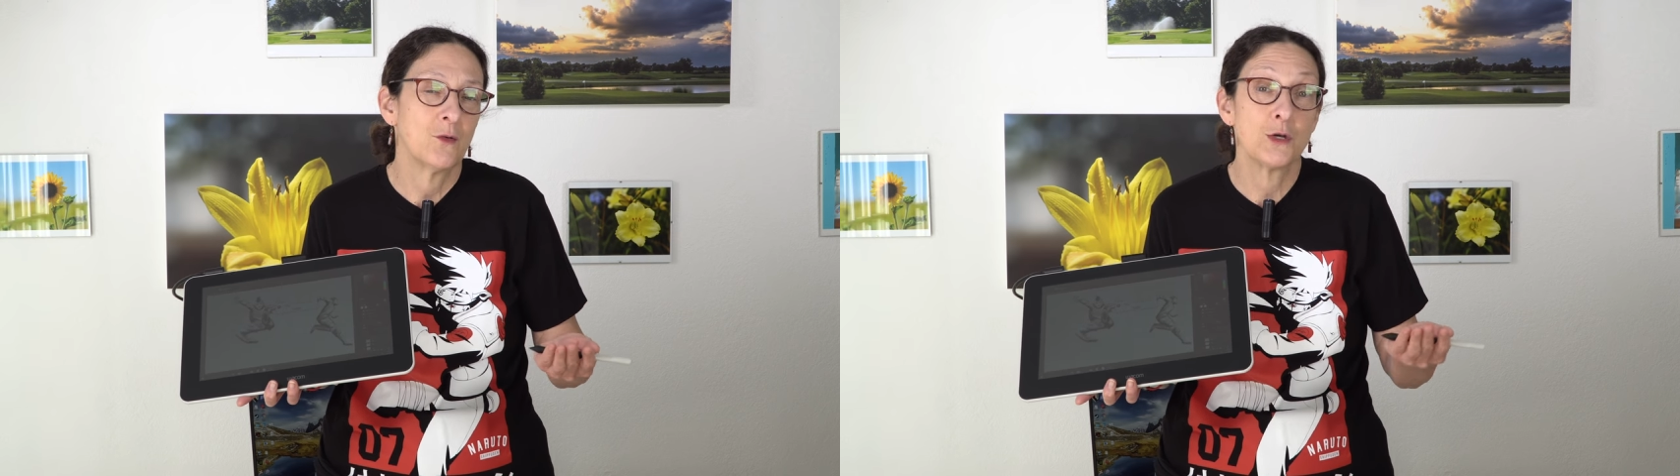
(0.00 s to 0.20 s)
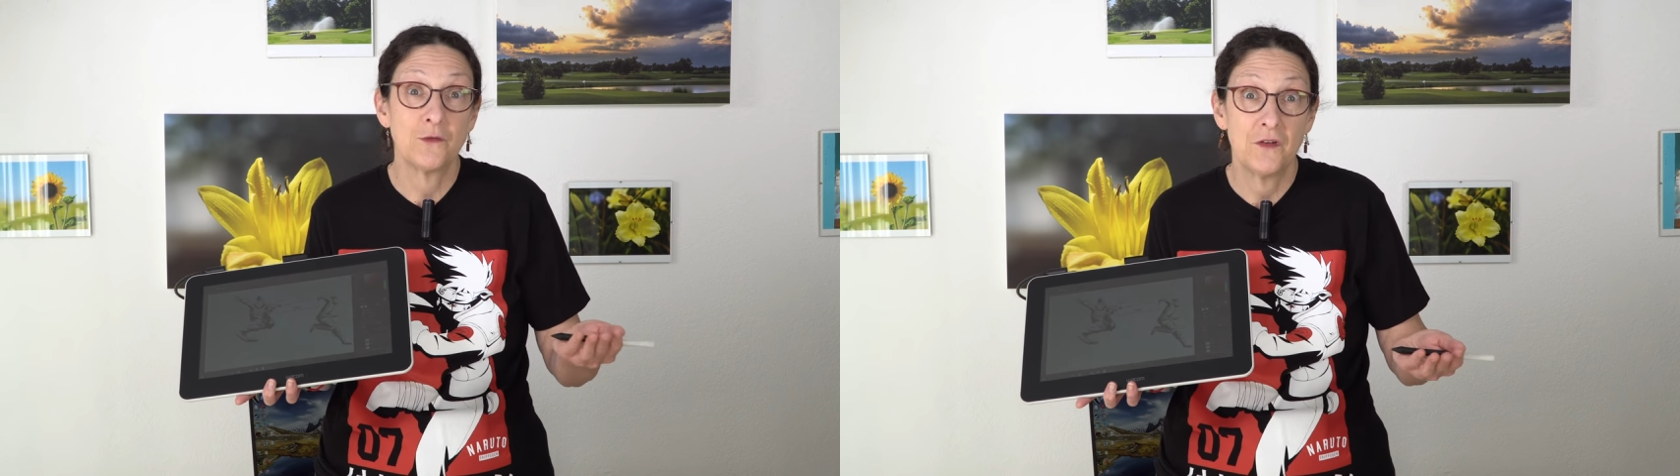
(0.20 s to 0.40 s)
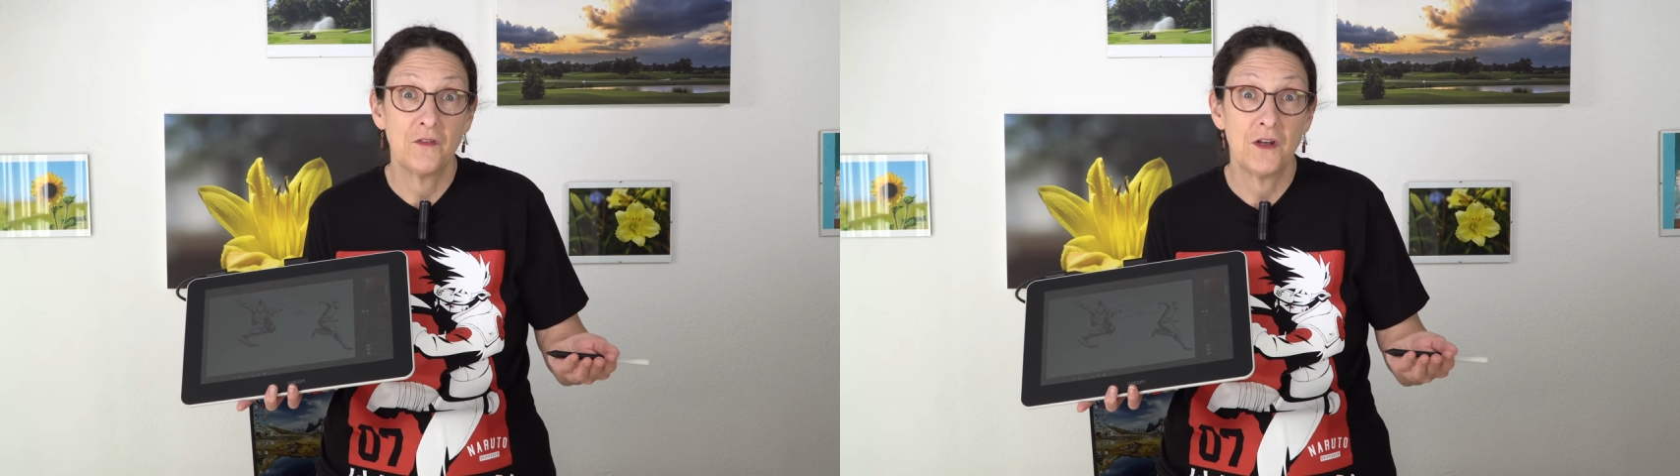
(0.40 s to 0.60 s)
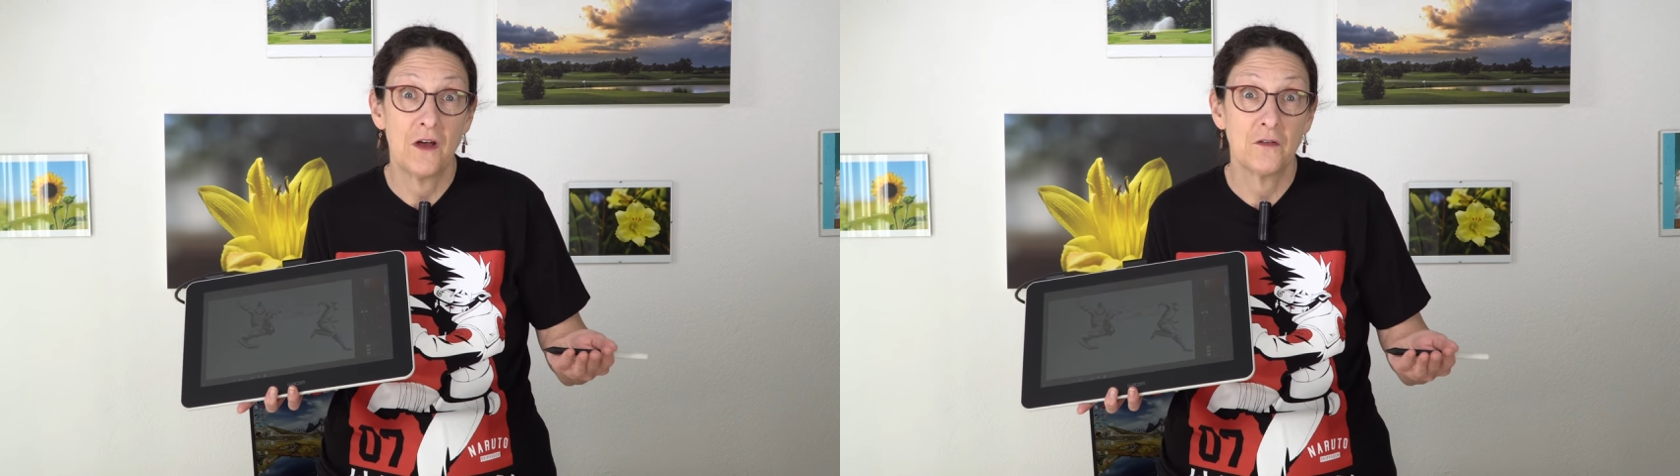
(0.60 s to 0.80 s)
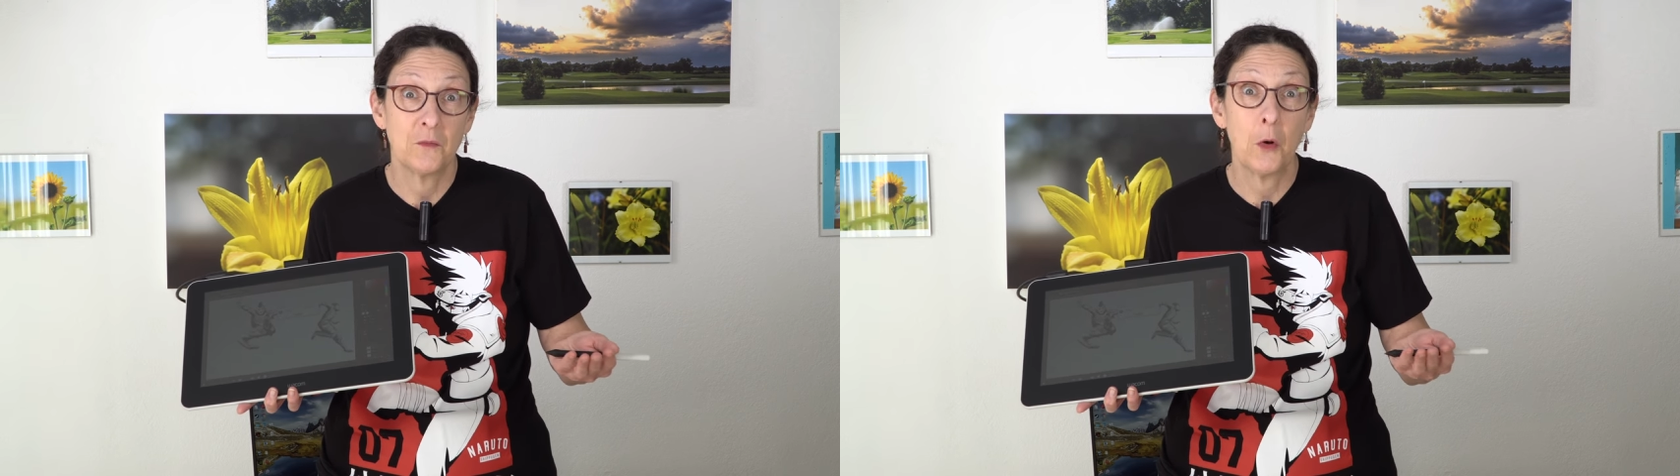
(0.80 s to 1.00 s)

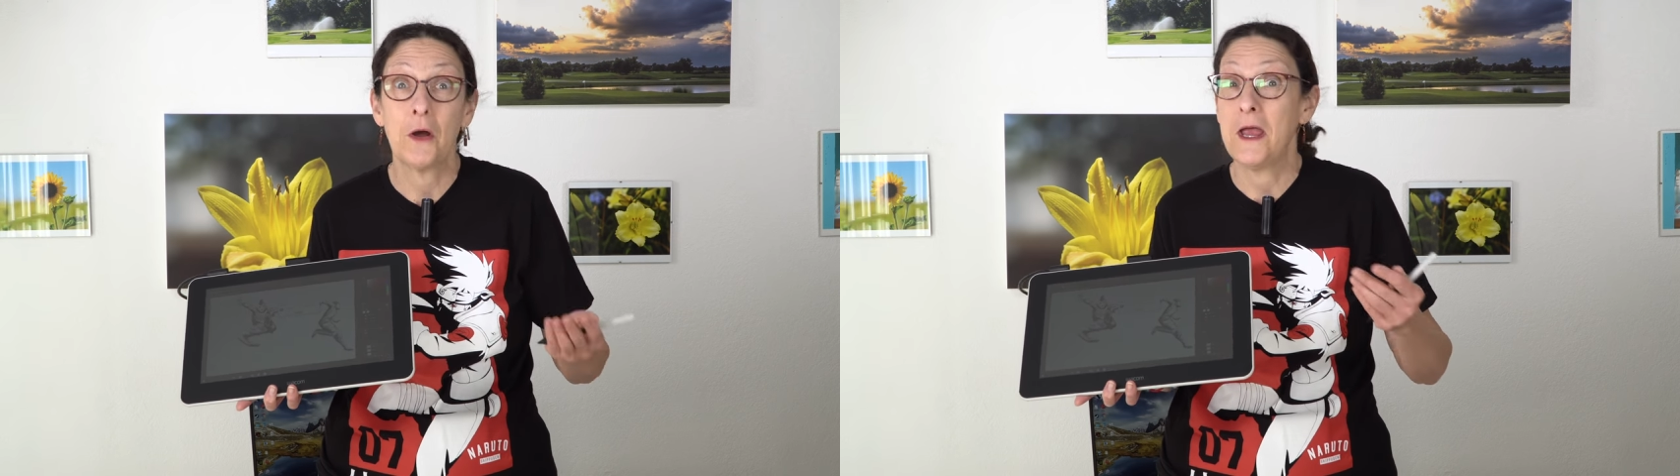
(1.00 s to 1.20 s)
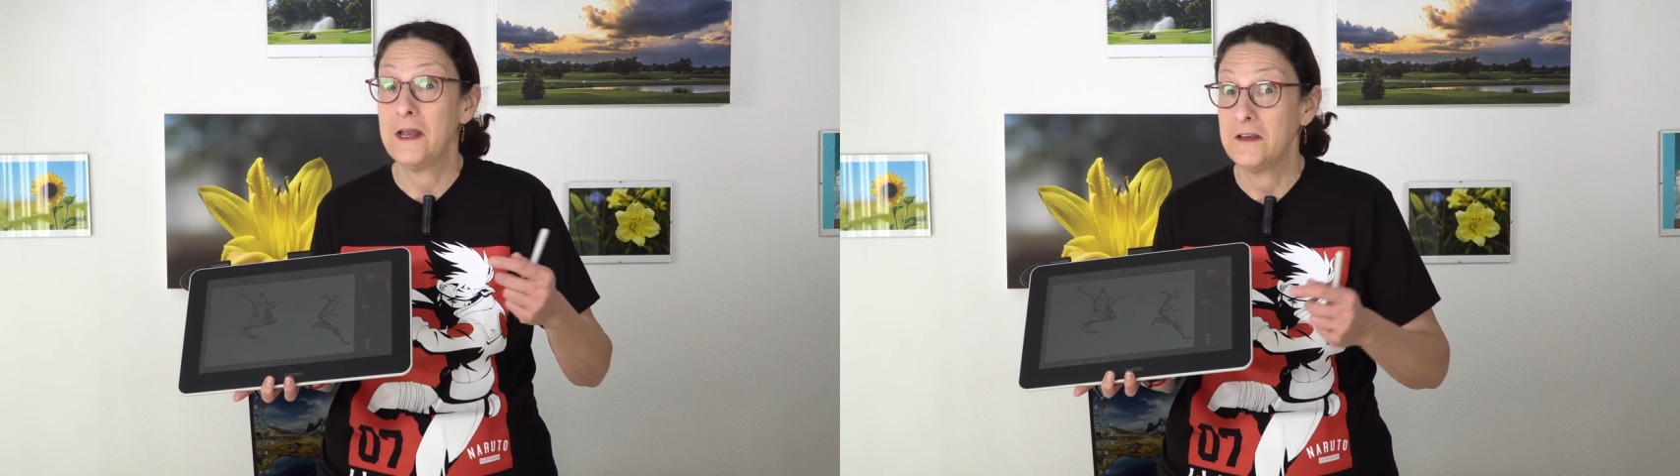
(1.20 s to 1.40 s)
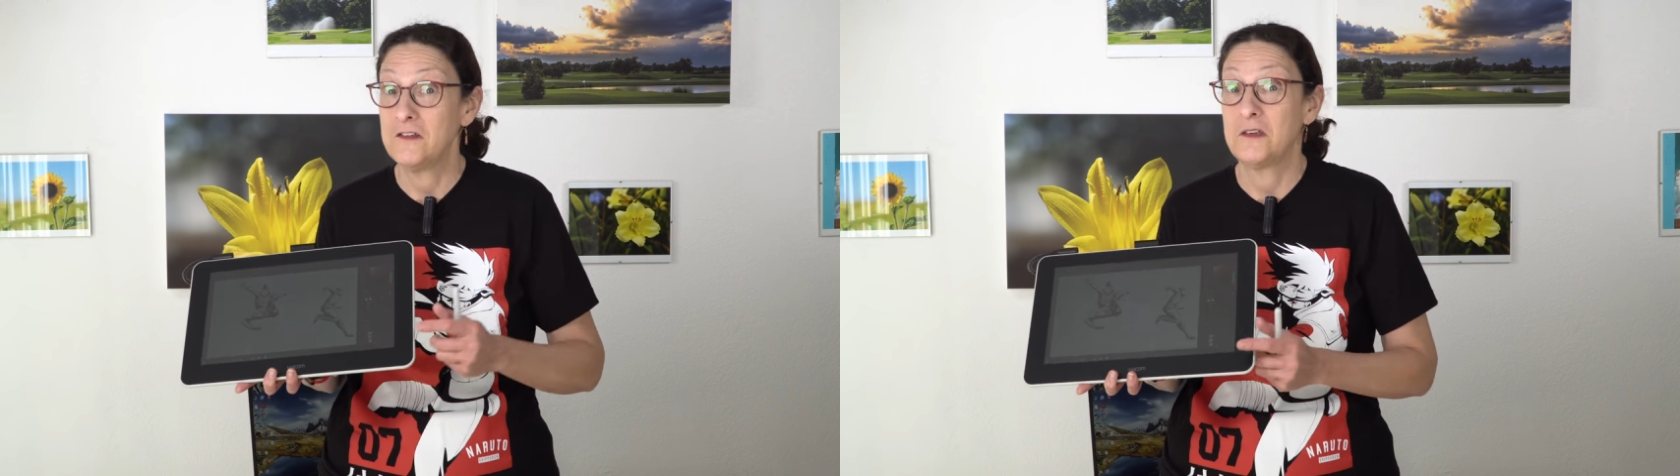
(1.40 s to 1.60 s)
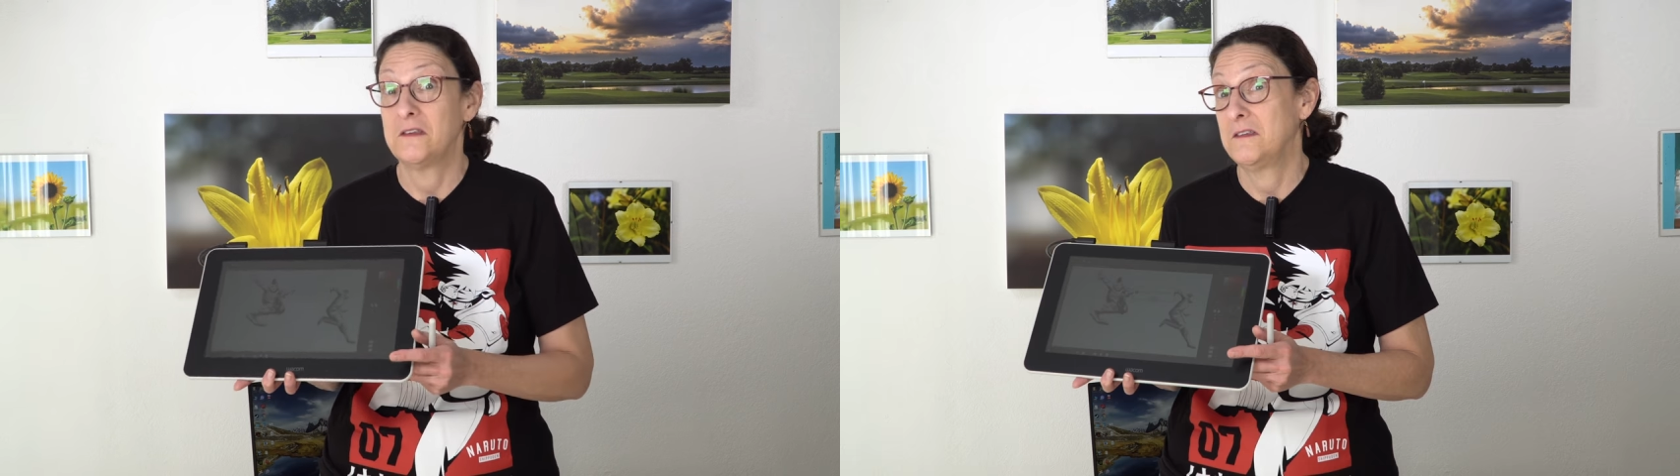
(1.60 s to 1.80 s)
$250 more and is